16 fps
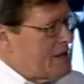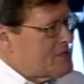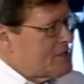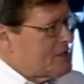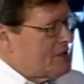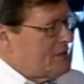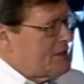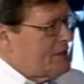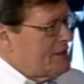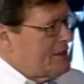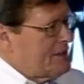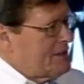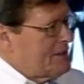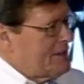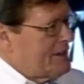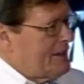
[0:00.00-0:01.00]
basically
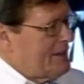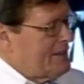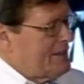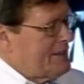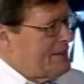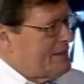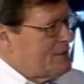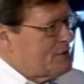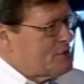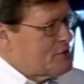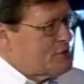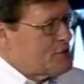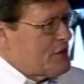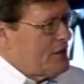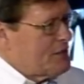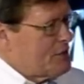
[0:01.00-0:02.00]
and, mm -hmm. and you
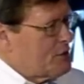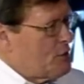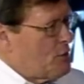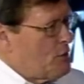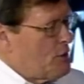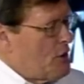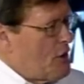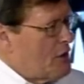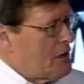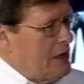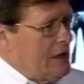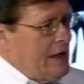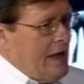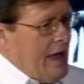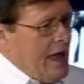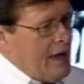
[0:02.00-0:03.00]
just kind of go along
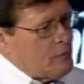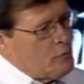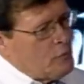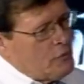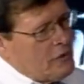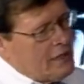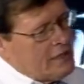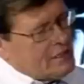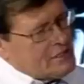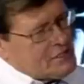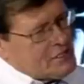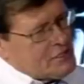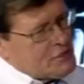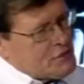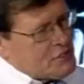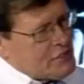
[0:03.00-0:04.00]
and and it's
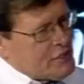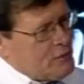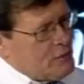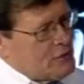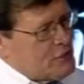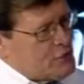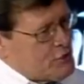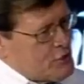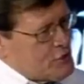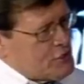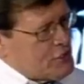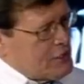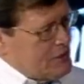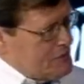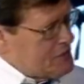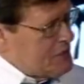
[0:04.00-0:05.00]
interesting when the church
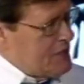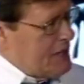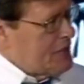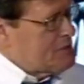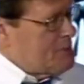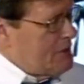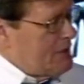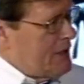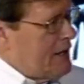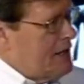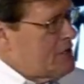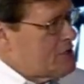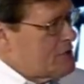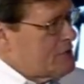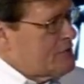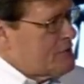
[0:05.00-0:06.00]
gives an
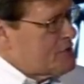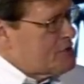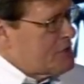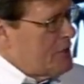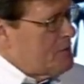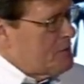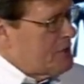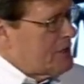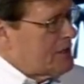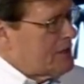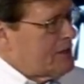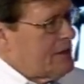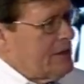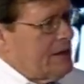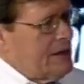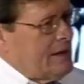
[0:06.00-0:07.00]
explanation for something
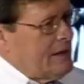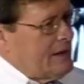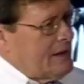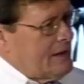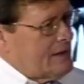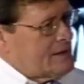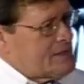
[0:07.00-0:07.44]
mm -hmm.